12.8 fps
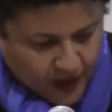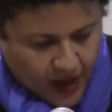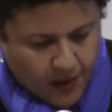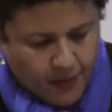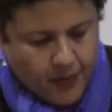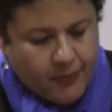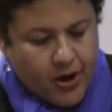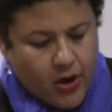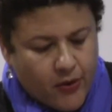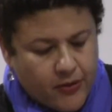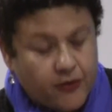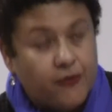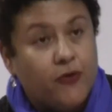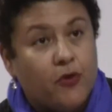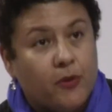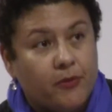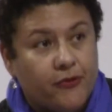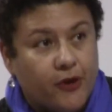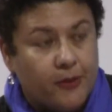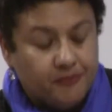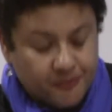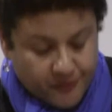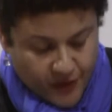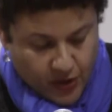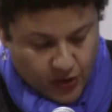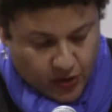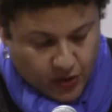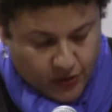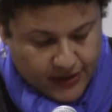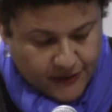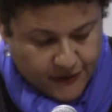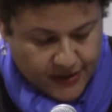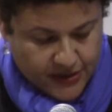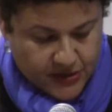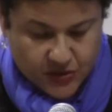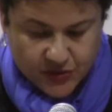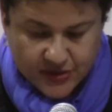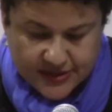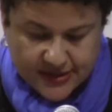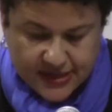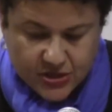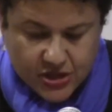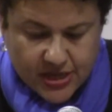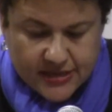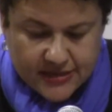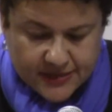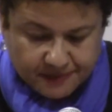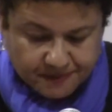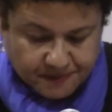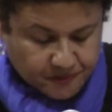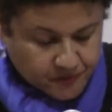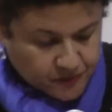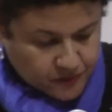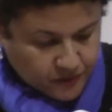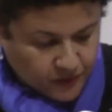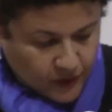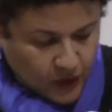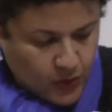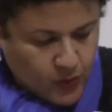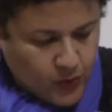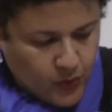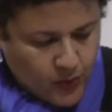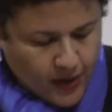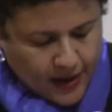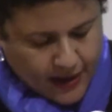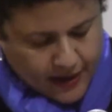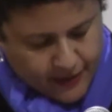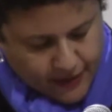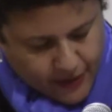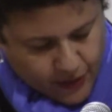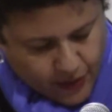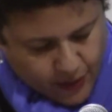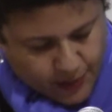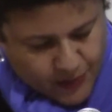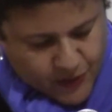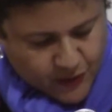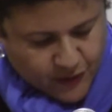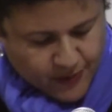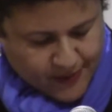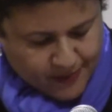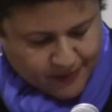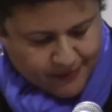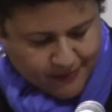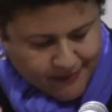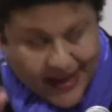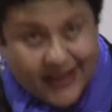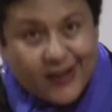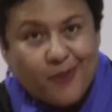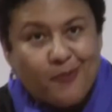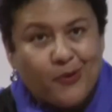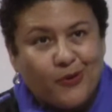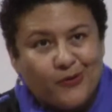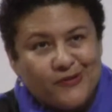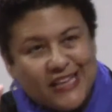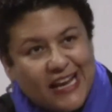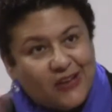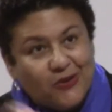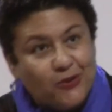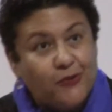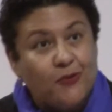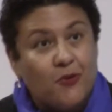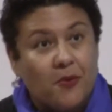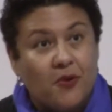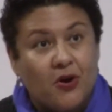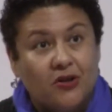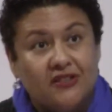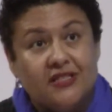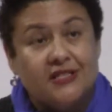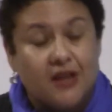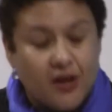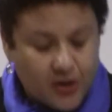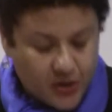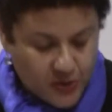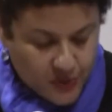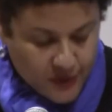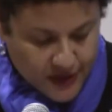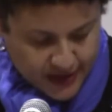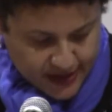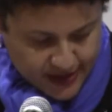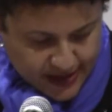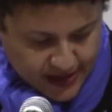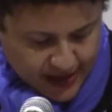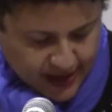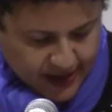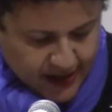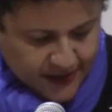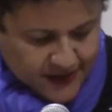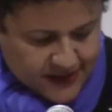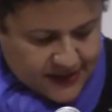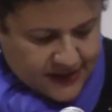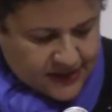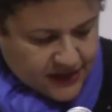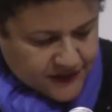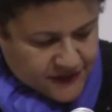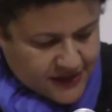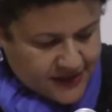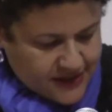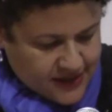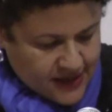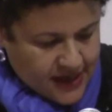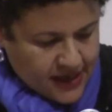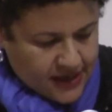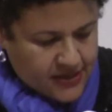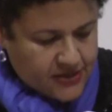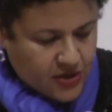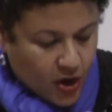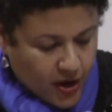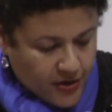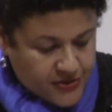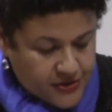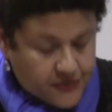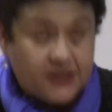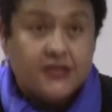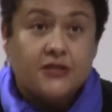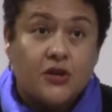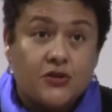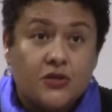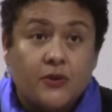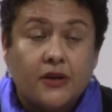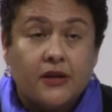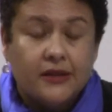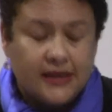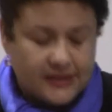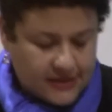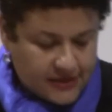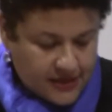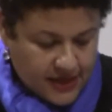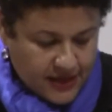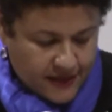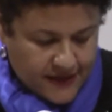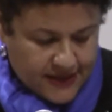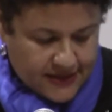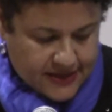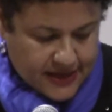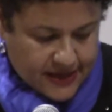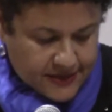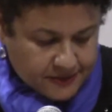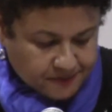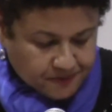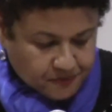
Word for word: um, borrowing the form from her great friend Sonia Sanchez, who, uh, who sort of made up or tailored a form called the Sanku, uh, and this is Clifton's. His heart, this is also uncollected, they said,